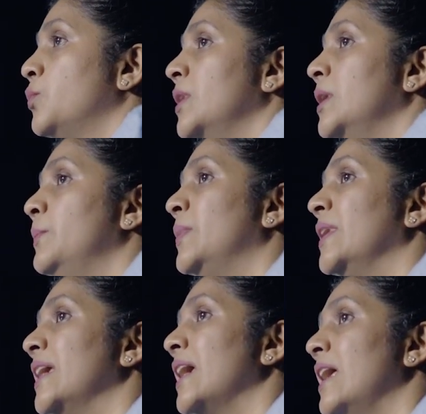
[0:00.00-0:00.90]
variants are
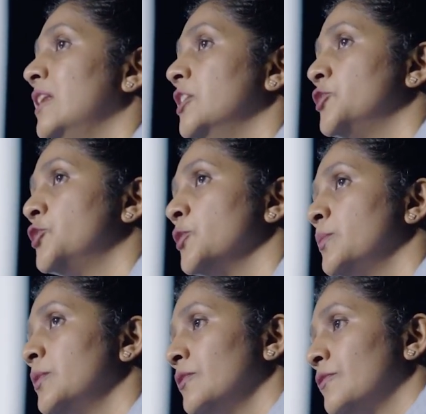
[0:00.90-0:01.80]
extremely
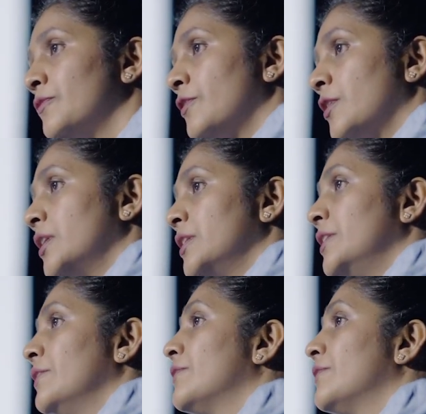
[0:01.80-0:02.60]
challenging to detect